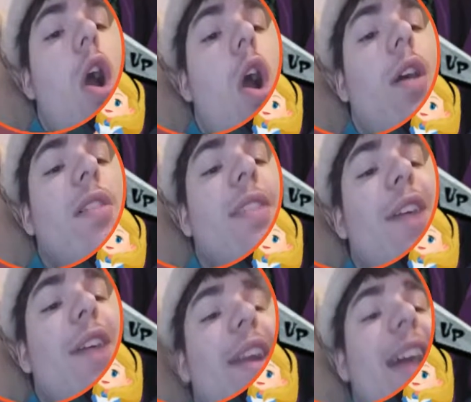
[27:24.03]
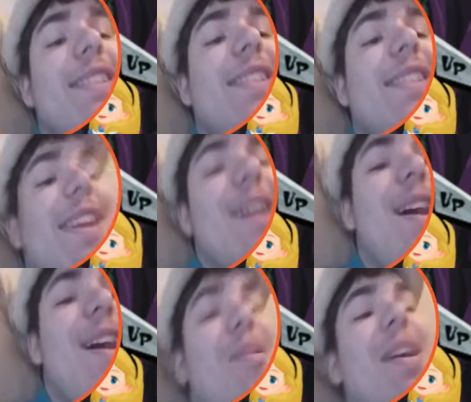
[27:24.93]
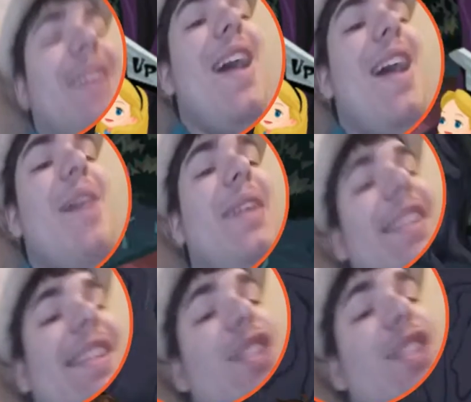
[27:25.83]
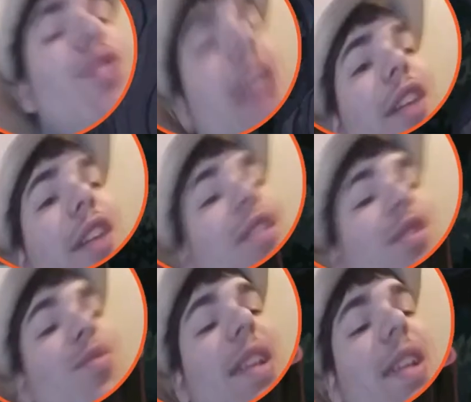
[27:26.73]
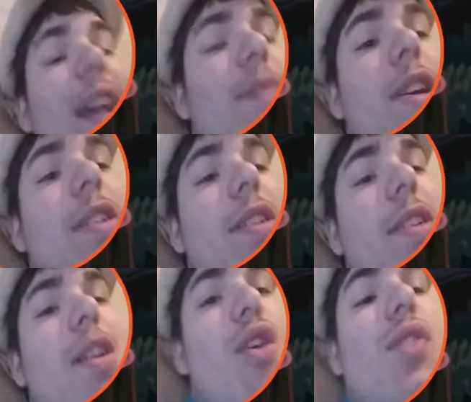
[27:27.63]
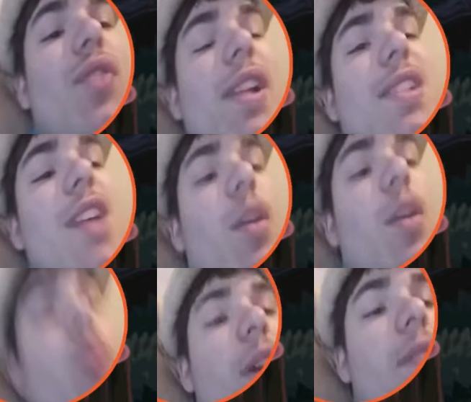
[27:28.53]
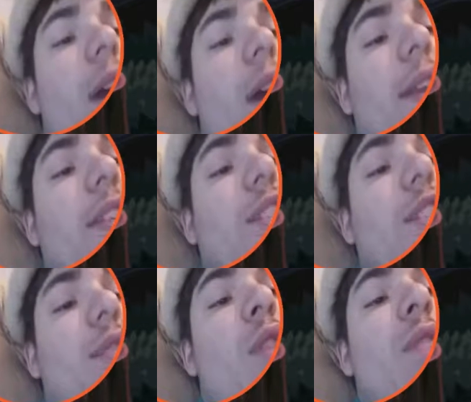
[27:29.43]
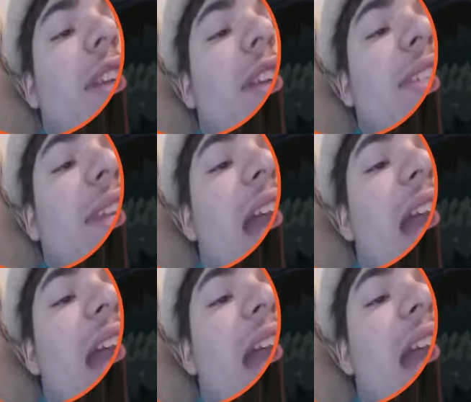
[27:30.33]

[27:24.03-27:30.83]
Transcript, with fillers: There he is! Oh my god, we get to see two characters in one game. Hopefully that's not what I get to do. Hopefully I see the cat.